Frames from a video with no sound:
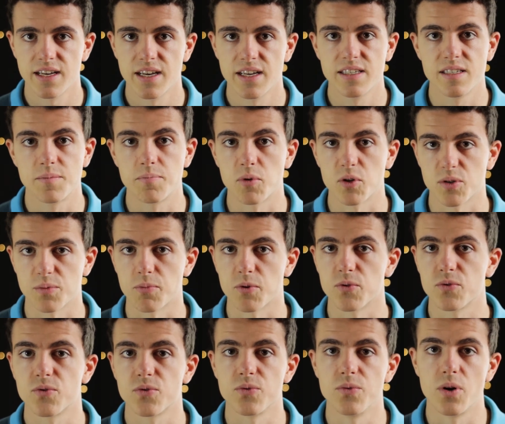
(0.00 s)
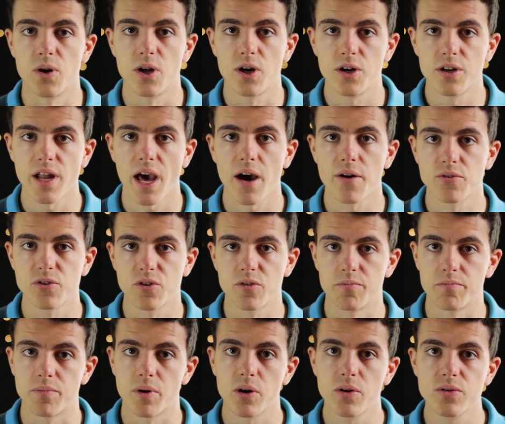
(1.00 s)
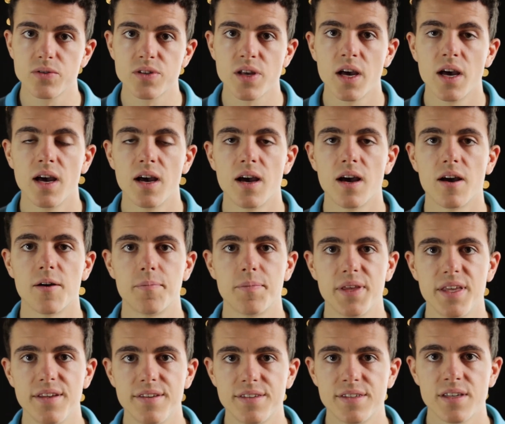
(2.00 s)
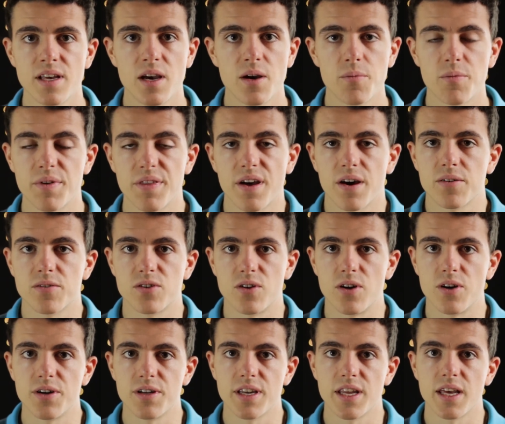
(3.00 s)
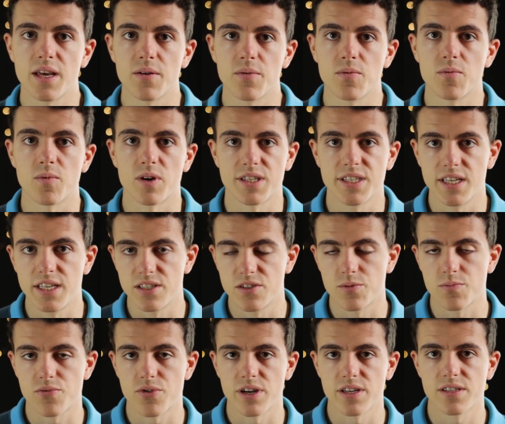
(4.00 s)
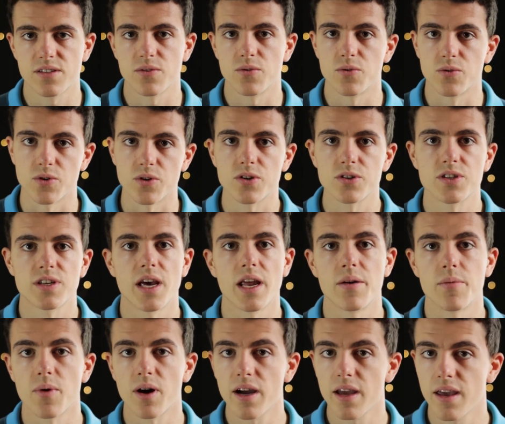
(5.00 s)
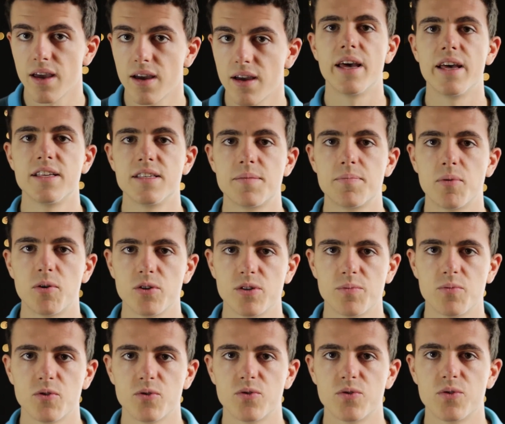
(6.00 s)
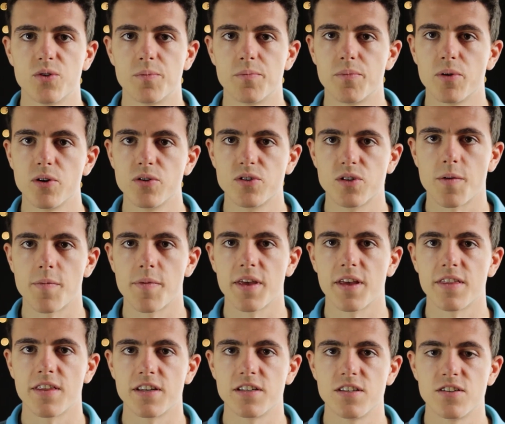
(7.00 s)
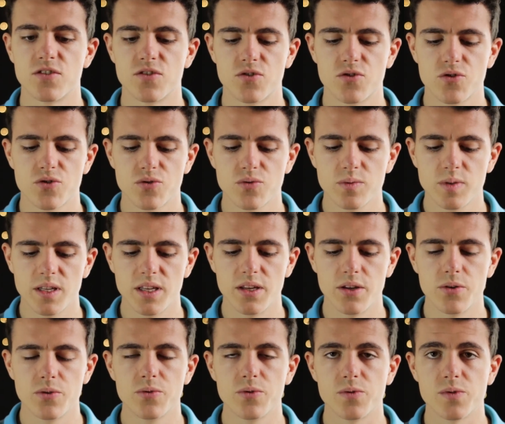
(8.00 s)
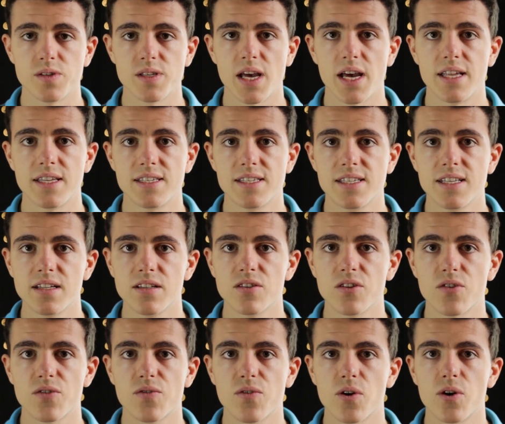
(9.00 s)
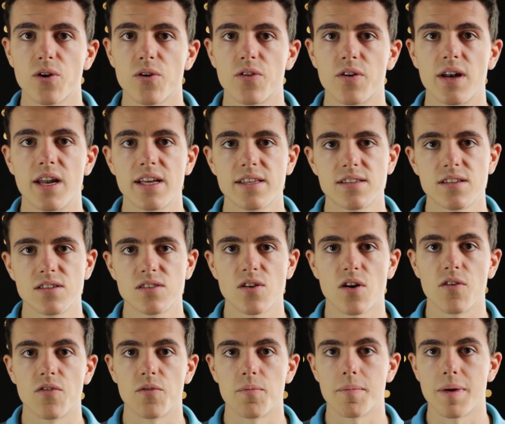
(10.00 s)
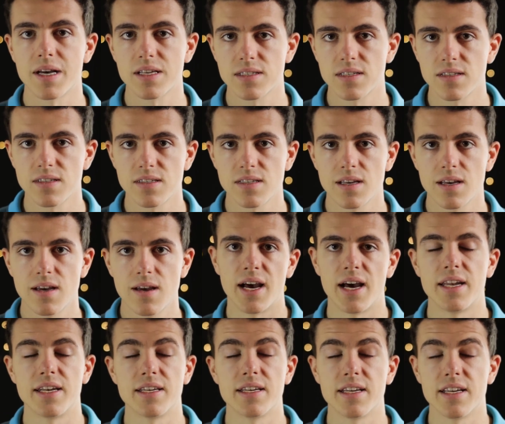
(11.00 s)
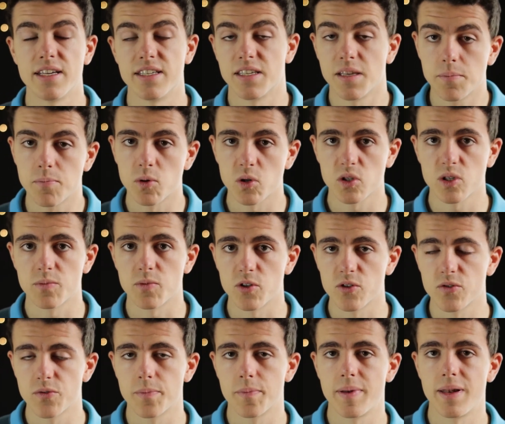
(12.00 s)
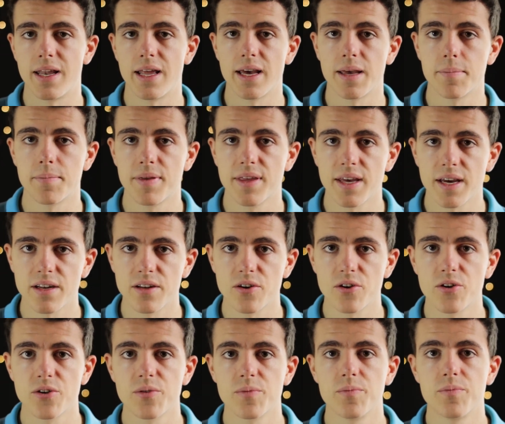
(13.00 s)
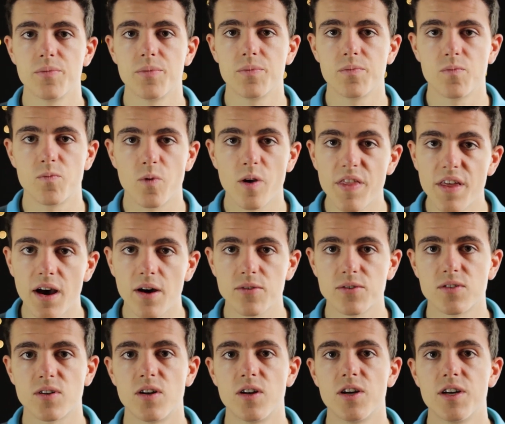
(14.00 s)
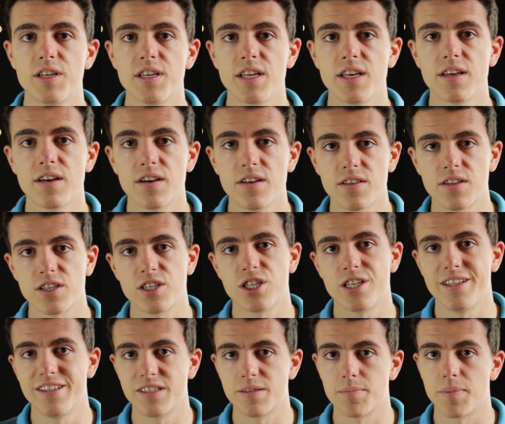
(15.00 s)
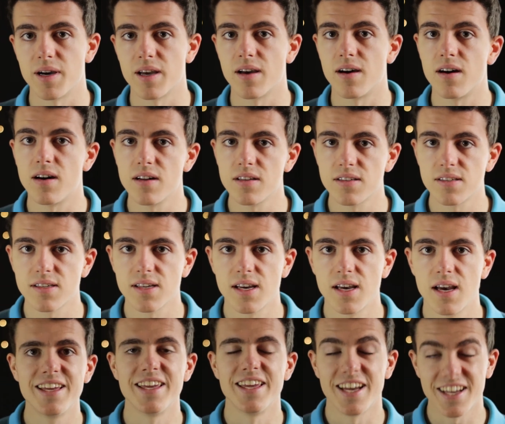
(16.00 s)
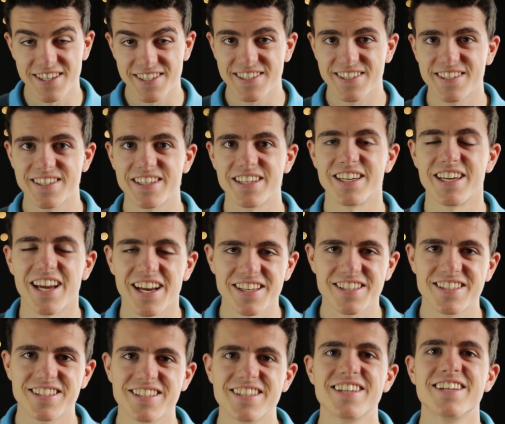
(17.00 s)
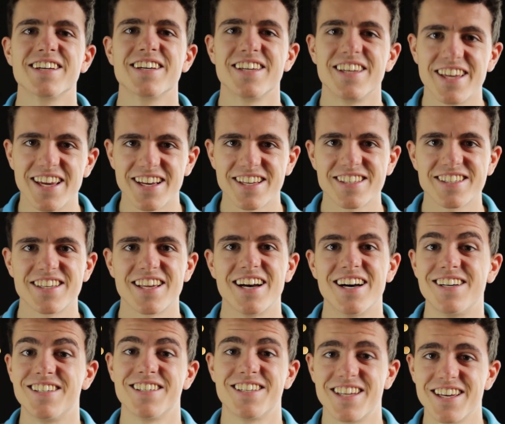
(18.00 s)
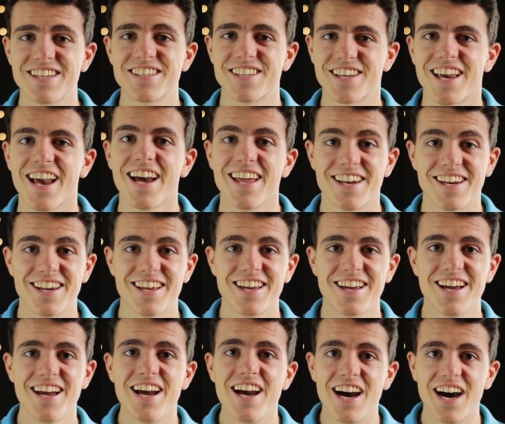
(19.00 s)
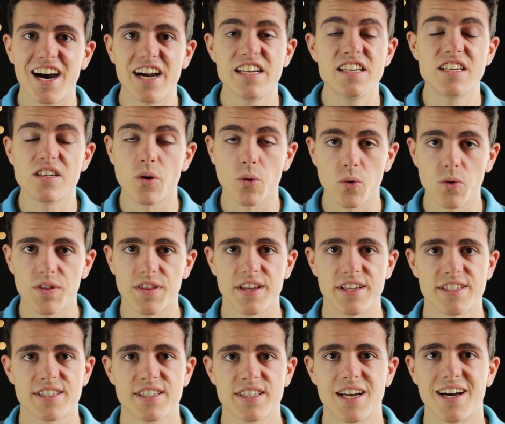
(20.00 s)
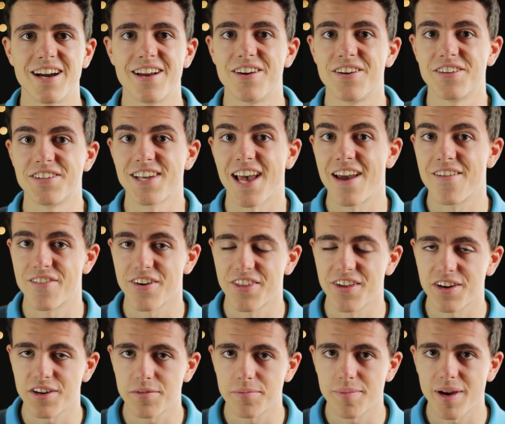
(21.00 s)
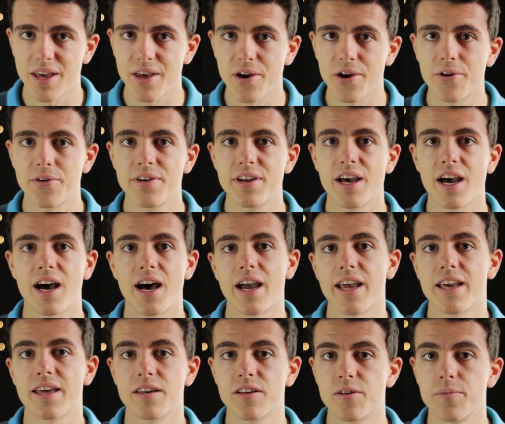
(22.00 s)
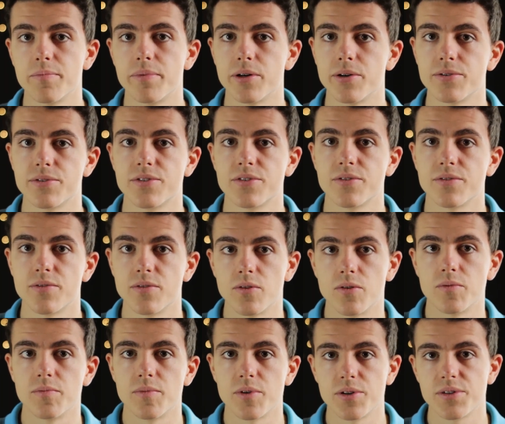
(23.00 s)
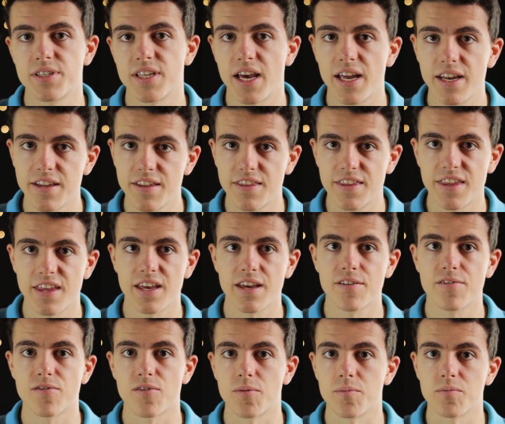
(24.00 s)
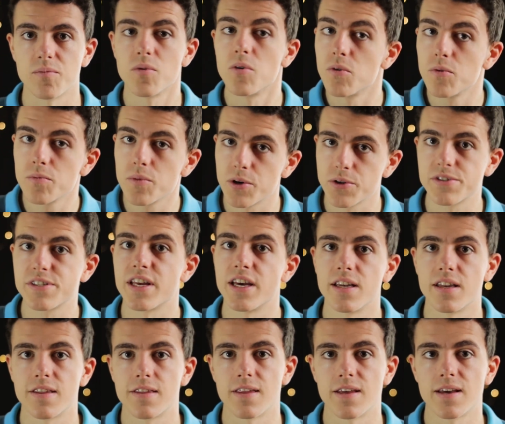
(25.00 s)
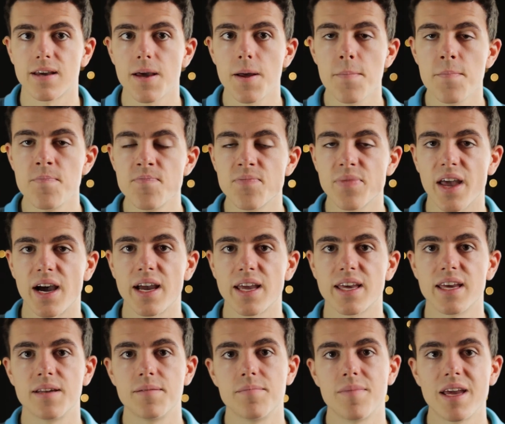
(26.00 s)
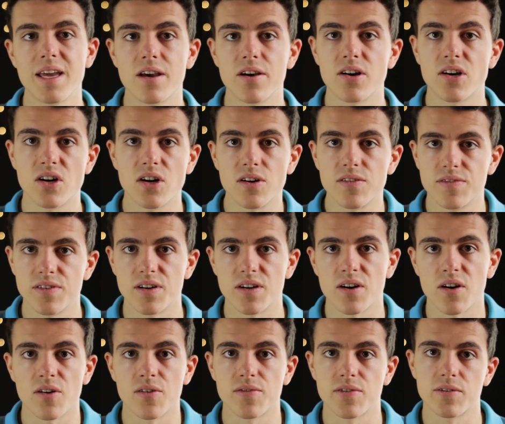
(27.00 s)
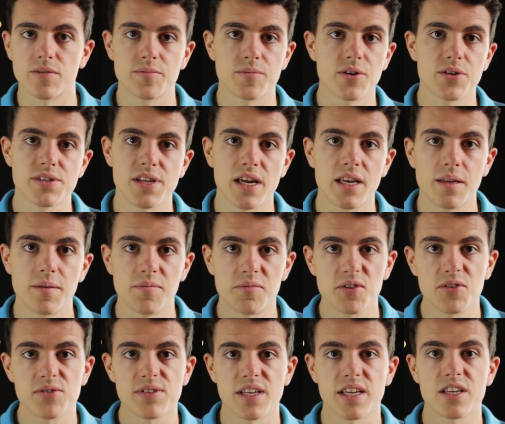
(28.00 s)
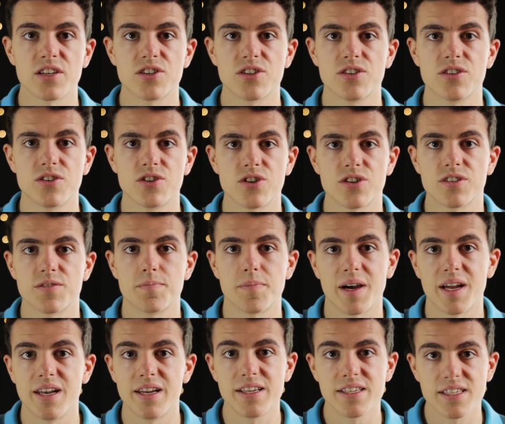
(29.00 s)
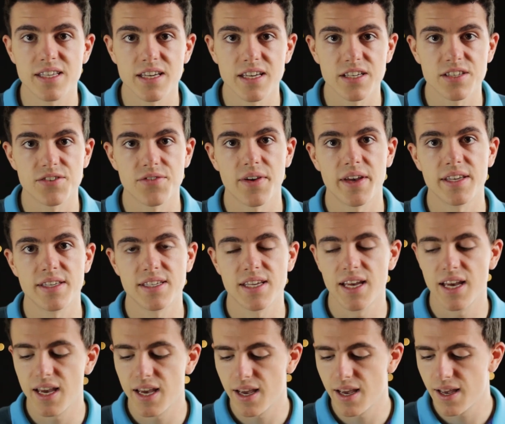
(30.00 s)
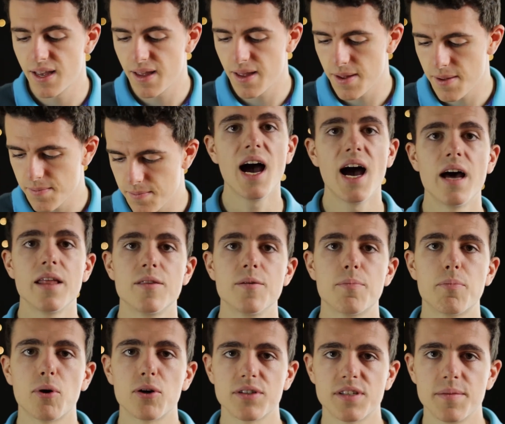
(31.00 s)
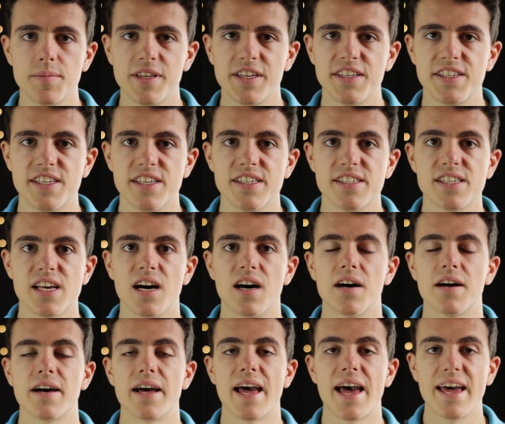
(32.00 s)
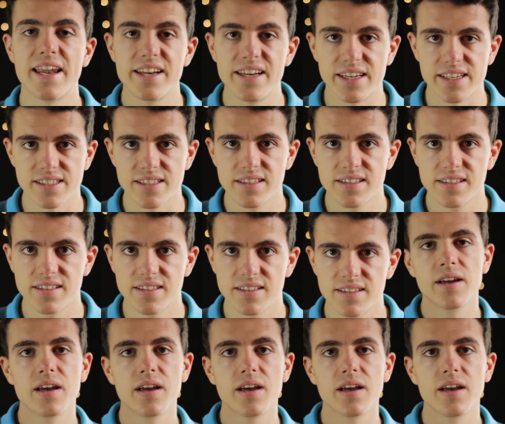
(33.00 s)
Is it possible to learn how to compose a piece without learning what keys to press or not and why? Is it possible to compose something that is truly yours and still not follow the lessons of the masters? And is it possible to play piano without learning the sheets by heart? Yes, yes, yes, and yes again. I did all this. I learned everything on my own. I can compose almost anything from almost anything. I can make a cover of almost any music just by listening to it. And the possibilities are endless.